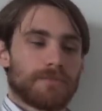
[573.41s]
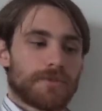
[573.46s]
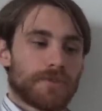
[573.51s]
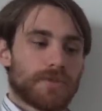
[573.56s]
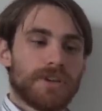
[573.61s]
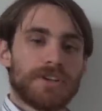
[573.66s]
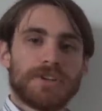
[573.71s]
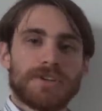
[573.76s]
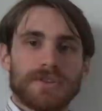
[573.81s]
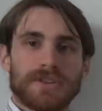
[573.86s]

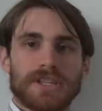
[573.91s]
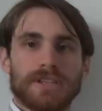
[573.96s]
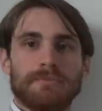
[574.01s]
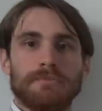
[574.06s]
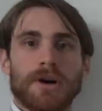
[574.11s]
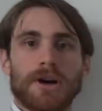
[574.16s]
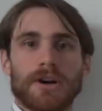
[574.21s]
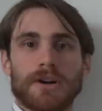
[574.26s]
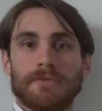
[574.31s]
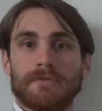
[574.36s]
creatures
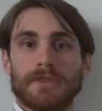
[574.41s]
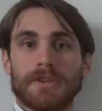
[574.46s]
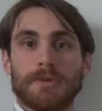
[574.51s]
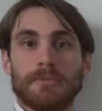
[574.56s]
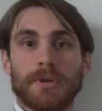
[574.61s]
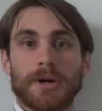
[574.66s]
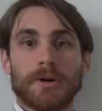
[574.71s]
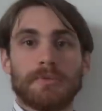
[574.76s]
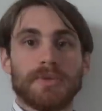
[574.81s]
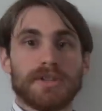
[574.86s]
in Modern for
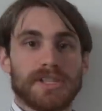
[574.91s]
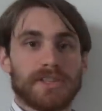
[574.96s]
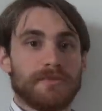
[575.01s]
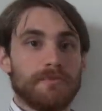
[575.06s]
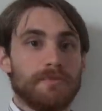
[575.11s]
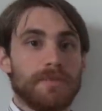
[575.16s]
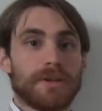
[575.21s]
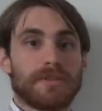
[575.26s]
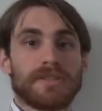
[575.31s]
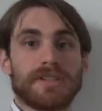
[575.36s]
the purpose
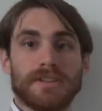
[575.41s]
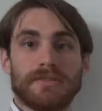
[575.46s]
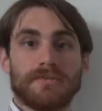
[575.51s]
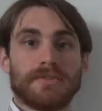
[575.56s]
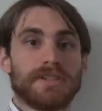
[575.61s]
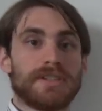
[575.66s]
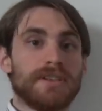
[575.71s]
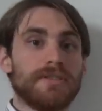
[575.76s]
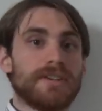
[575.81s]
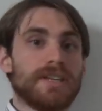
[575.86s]
of built-in
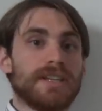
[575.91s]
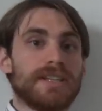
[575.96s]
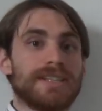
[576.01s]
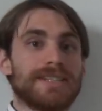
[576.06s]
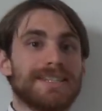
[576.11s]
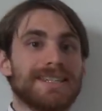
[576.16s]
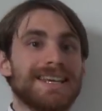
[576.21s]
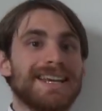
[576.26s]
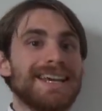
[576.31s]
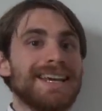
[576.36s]

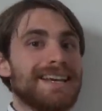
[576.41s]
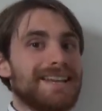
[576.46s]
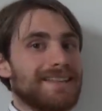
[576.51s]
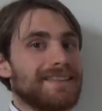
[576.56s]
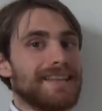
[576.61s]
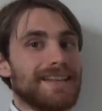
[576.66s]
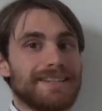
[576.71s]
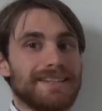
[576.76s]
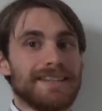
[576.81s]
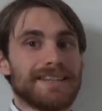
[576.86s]
resilience
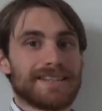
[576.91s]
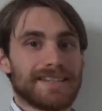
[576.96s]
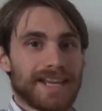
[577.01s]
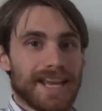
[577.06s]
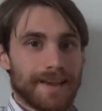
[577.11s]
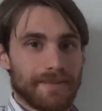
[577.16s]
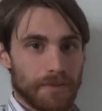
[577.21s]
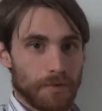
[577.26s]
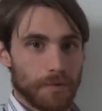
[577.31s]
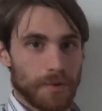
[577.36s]
that doesn't
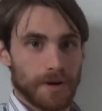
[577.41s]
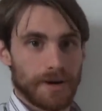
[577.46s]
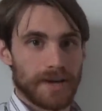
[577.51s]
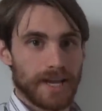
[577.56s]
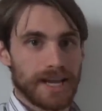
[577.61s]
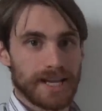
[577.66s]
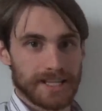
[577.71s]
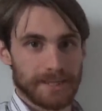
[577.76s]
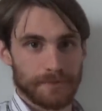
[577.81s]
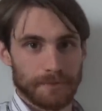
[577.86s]
have the word
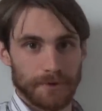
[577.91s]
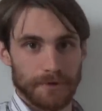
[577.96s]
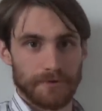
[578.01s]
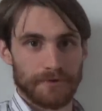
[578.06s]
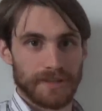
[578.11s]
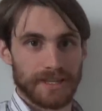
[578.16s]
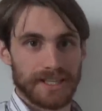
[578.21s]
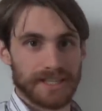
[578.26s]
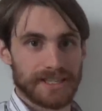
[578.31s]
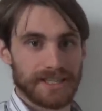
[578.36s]

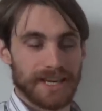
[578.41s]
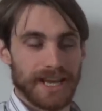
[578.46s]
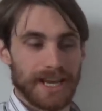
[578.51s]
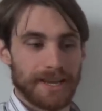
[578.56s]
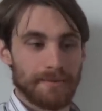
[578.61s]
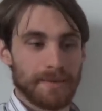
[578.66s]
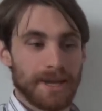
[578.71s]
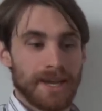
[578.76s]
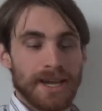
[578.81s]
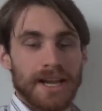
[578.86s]
hexproof in its
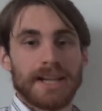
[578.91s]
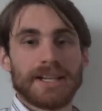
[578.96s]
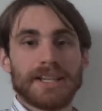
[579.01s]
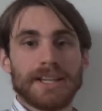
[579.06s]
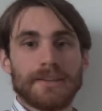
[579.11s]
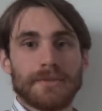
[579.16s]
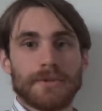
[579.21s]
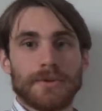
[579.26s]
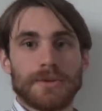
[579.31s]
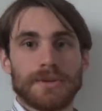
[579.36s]
name, and
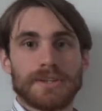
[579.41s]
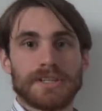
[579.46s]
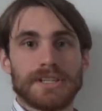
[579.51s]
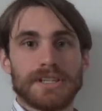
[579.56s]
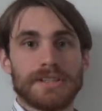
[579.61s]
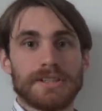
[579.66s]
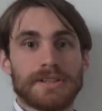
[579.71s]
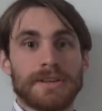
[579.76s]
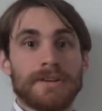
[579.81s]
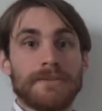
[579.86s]
that of course
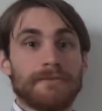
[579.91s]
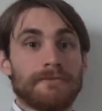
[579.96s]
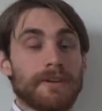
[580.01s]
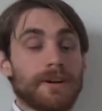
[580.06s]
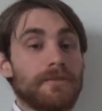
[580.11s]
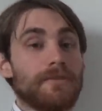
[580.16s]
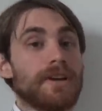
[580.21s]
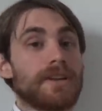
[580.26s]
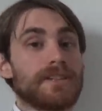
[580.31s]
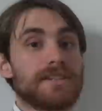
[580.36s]
is
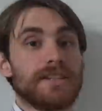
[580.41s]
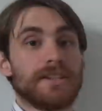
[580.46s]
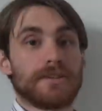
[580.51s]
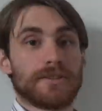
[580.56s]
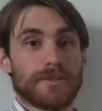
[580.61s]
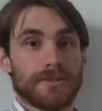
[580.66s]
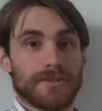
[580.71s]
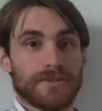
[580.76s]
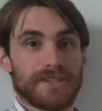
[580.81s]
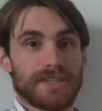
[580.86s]

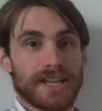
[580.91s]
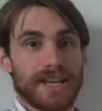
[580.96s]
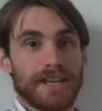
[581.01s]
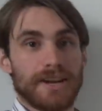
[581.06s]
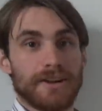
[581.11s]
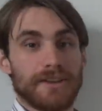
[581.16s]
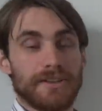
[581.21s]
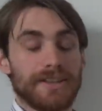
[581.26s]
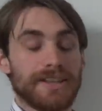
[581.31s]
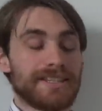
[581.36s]
Phyrexian
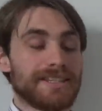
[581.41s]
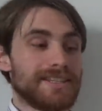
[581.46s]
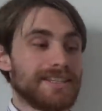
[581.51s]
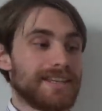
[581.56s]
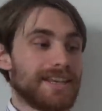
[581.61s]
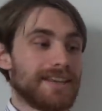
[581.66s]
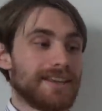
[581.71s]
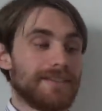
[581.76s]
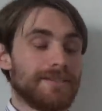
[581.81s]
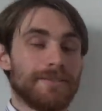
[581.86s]
Crusader. This
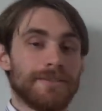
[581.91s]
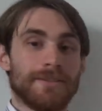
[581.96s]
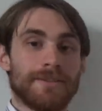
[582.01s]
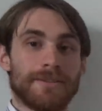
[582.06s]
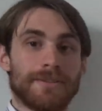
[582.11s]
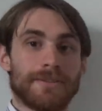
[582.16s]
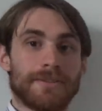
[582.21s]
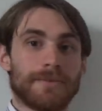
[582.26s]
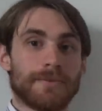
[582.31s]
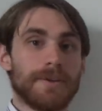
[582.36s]
is a
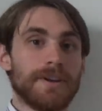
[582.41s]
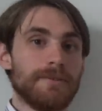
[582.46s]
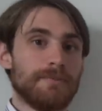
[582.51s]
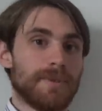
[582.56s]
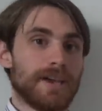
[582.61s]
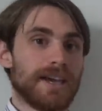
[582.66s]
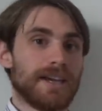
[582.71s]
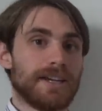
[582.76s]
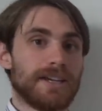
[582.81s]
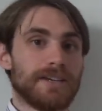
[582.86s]
three
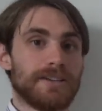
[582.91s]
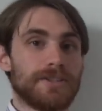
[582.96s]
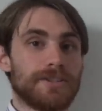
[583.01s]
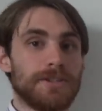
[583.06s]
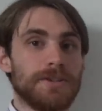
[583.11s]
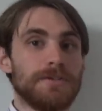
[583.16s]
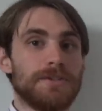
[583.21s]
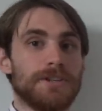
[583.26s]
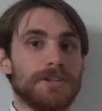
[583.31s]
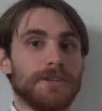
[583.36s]
mana,
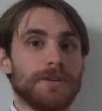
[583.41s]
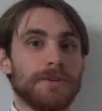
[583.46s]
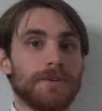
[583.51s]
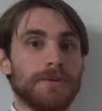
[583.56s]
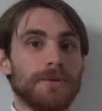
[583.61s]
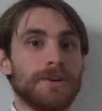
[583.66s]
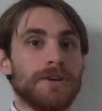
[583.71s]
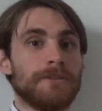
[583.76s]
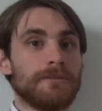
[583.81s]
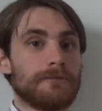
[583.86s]
two
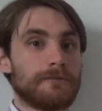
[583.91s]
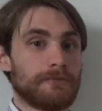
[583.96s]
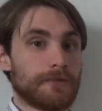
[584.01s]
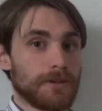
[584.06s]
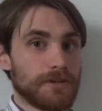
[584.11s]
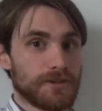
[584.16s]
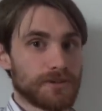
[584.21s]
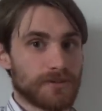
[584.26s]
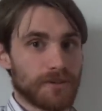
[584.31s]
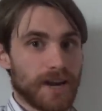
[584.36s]
two,
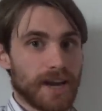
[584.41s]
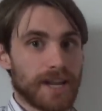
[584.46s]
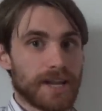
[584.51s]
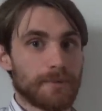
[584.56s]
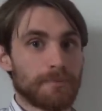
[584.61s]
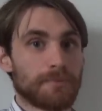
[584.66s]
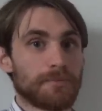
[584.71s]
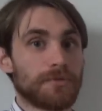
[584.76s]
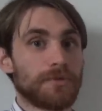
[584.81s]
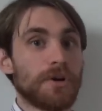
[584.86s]
first
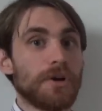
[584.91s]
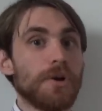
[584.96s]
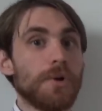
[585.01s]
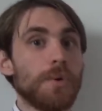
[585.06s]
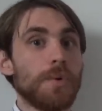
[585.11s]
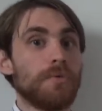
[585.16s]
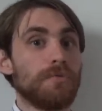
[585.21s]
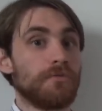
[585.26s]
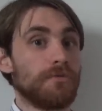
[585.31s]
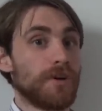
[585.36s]
strike,
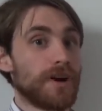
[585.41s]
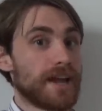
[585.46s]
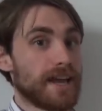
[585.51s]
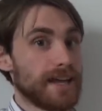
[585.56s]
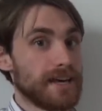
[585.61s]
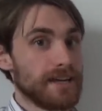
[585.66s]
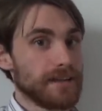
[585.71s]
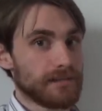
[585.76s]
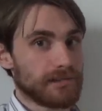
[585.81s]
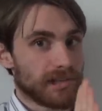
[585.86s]

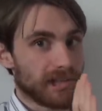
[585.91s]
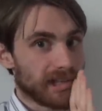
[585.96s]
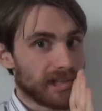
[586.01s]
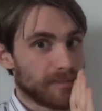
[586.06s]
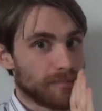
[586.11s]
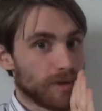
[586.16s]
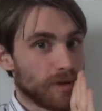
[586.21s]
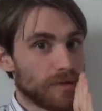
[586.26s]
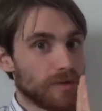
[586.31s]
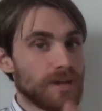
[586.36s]
pro-red,
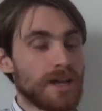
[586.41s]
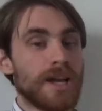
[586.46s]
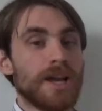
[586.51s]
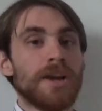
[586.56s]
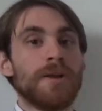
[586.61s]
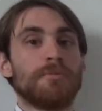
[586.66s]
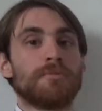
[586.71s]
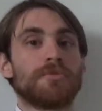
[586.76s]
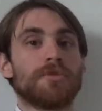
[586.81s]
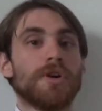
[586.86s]
Lightning Bolt,
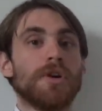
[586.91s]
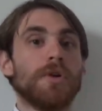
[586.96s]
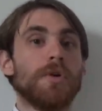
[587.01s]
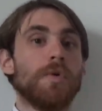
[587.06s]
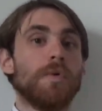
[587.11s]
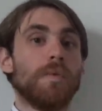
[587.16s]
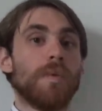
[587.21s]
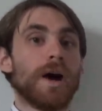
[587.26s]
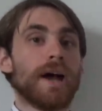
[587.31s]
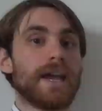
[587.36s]

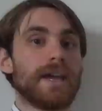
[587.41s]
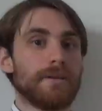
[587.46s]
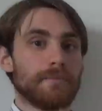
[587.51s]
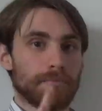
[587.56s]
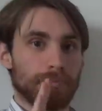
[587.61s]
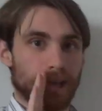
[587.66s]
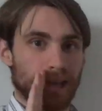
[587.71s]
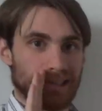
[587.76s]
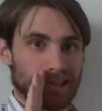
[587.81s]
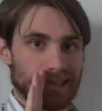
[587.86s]
pro-white,
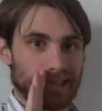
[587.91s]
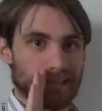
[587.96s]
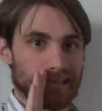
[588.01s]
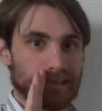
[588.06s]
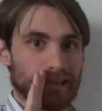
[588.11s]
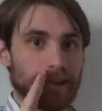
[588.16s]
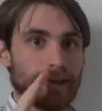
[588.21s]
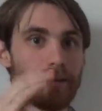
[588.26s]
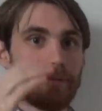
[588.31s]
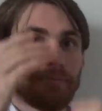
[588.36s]
Path to
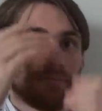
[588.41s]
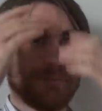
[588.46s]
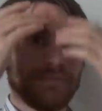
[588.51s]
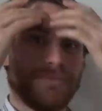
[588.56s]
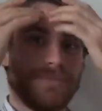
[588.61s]
Exile.